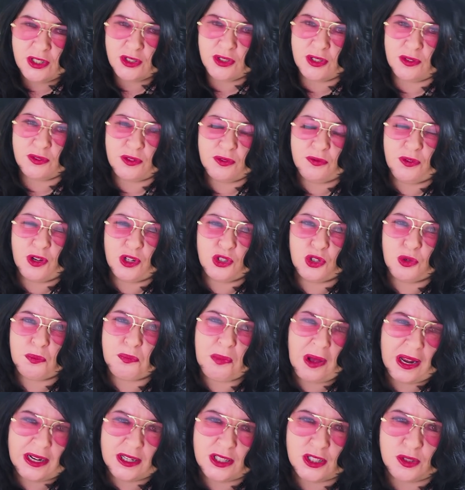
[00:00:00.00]
So you have to find your
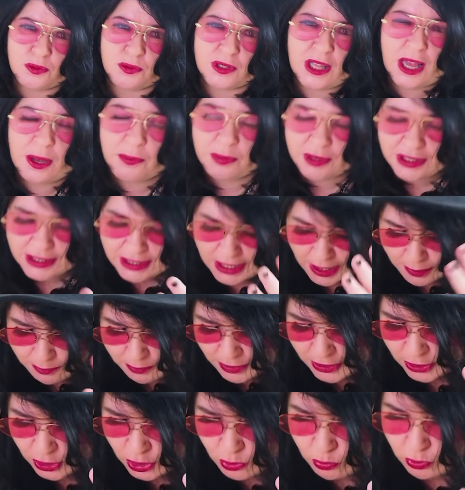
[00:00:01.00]
balance with that, but it can
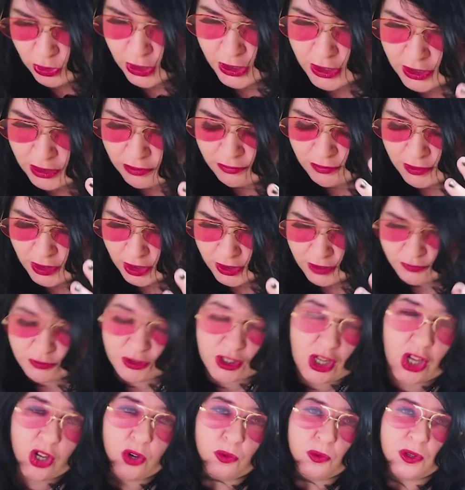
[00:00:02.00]
make you want to kind of
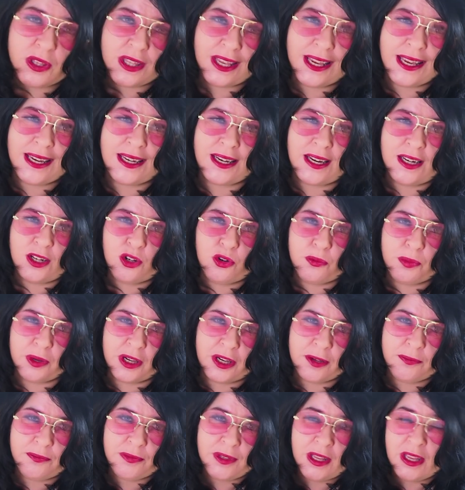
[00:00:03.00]
go within a little
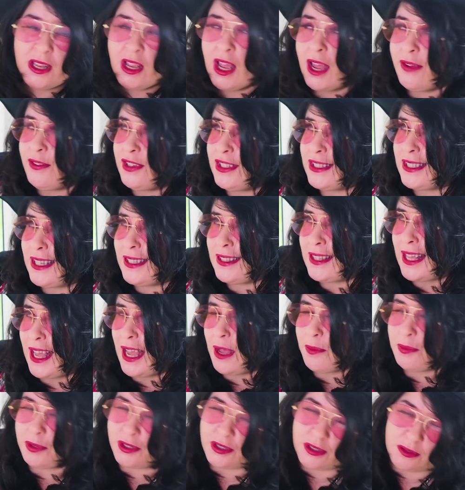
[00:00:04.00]
bit. Having said
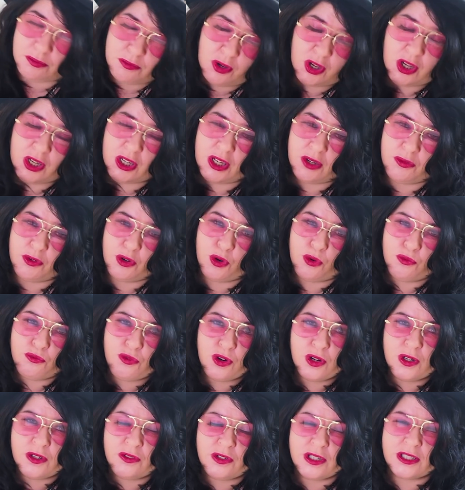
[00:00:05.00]
that, because Mercury, your
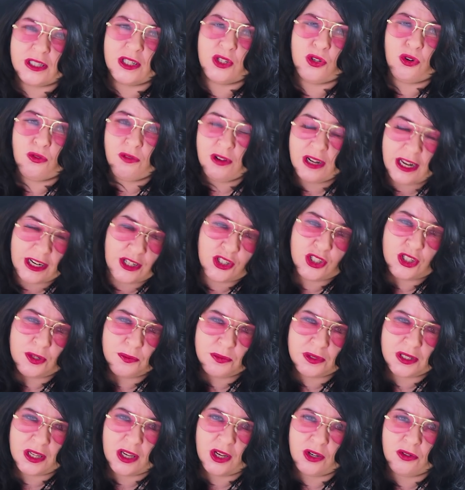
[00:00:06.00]
ruler, is in your
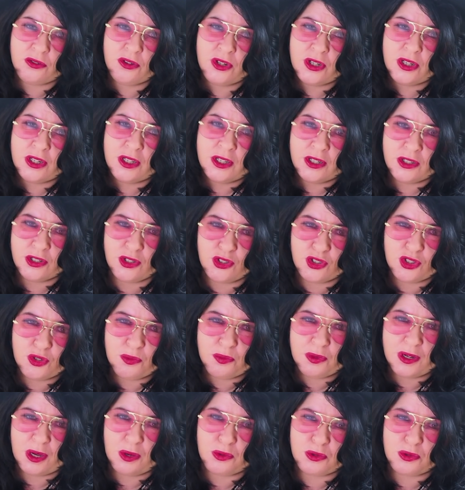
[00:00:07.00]
relationship zone, you should be